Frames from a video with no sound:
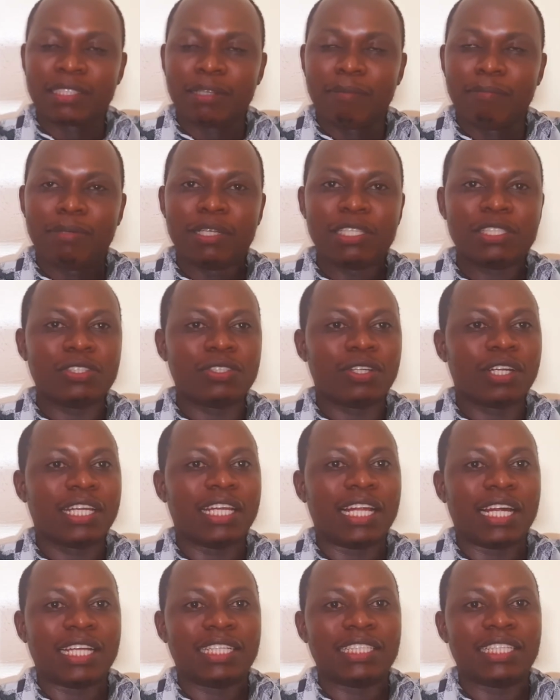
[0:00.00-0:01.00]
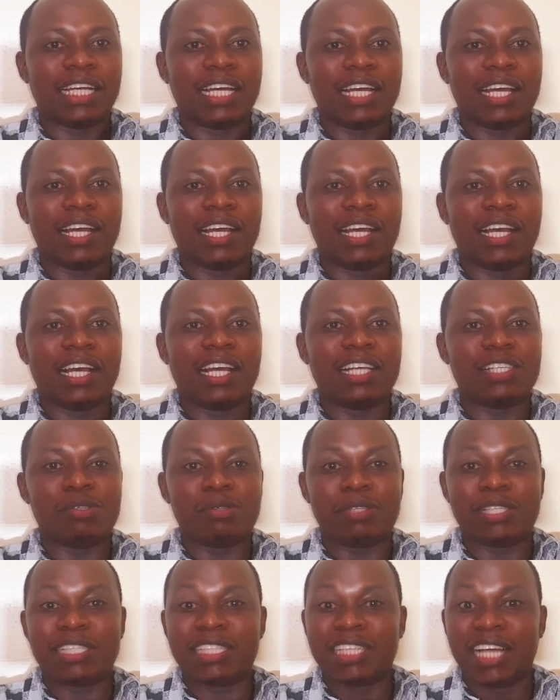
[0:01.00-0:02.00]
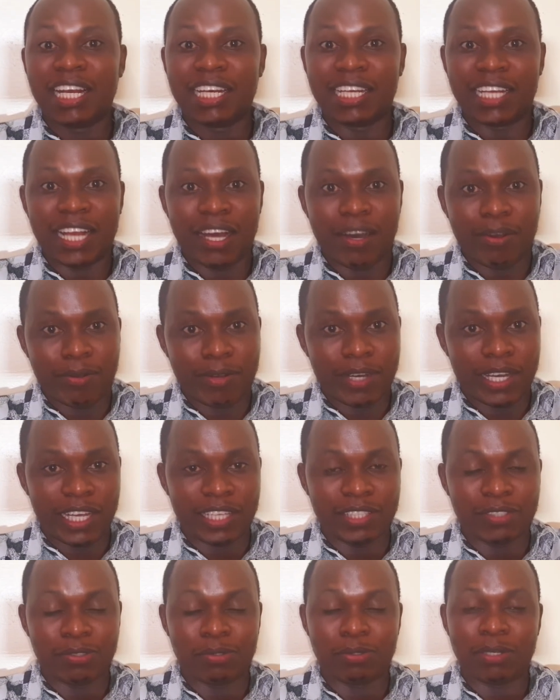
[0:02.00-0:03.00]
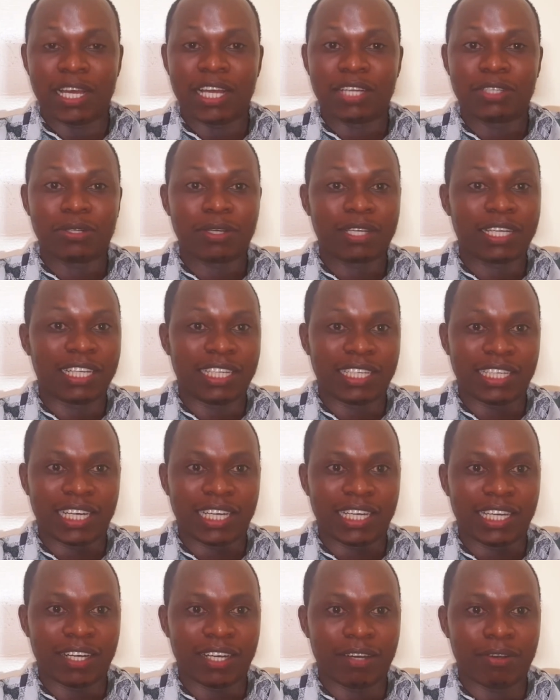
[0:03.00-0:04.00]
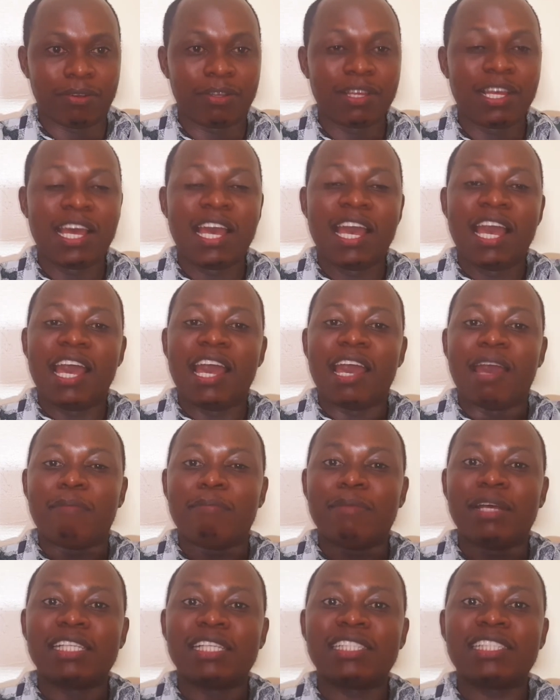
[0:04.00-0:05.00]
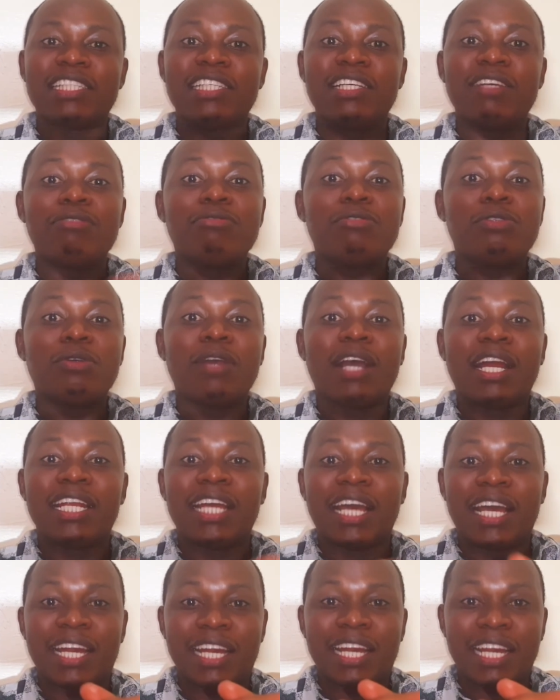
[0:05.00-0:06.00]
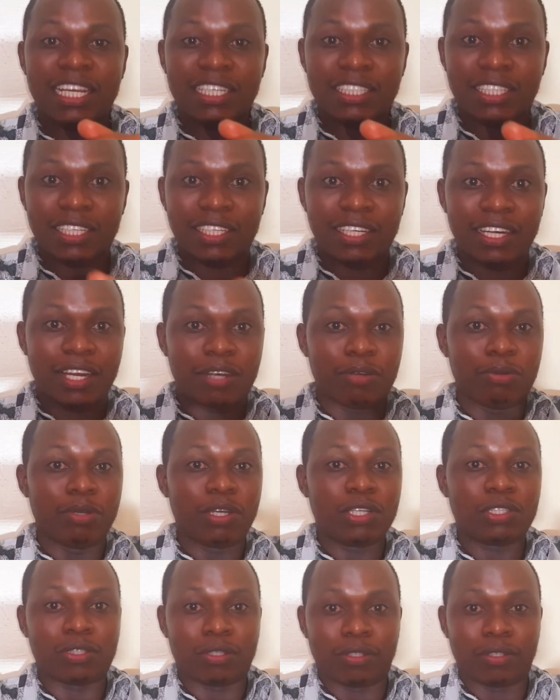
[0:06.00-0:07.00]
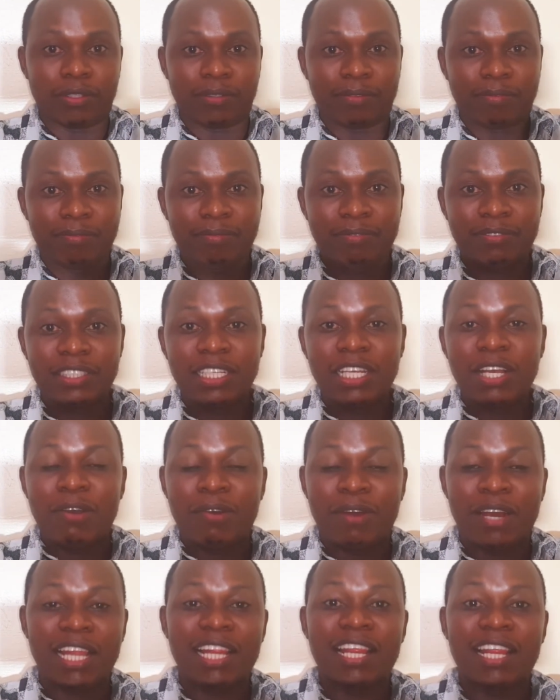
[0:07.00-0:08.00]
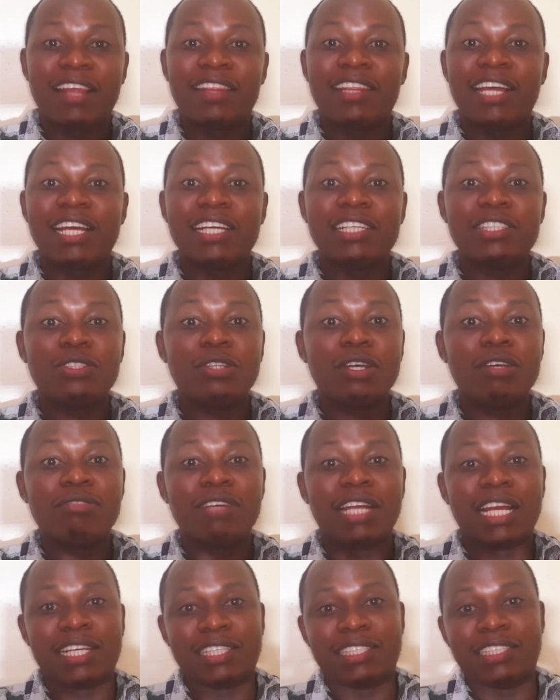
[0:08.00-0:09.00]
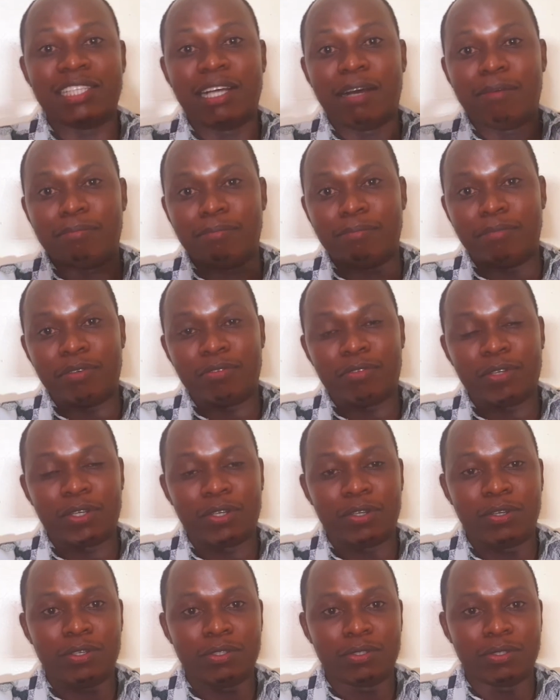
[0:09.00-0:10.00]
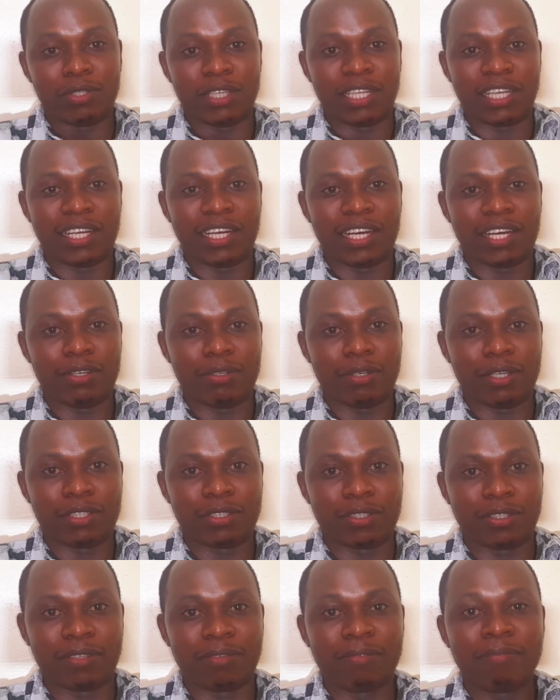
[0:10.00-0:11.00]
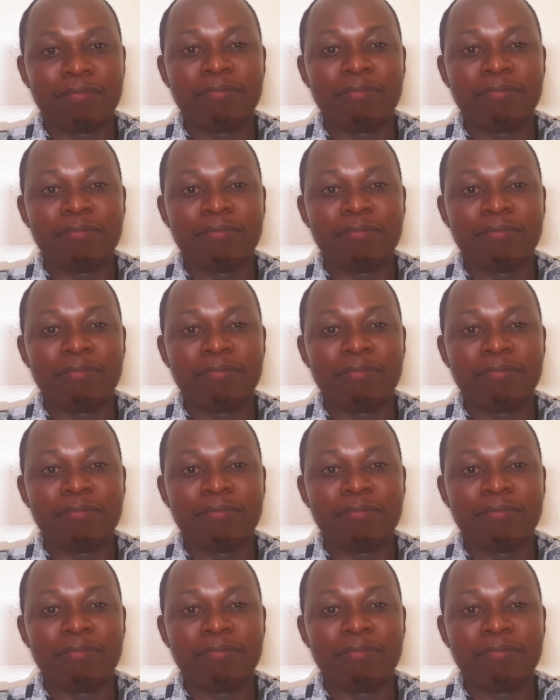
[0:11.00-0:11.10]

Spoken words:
Please note that as we stand now, as we are talking right now, MS gives you a direct graduation. Or rather, there is no even exam before you go to the graduation.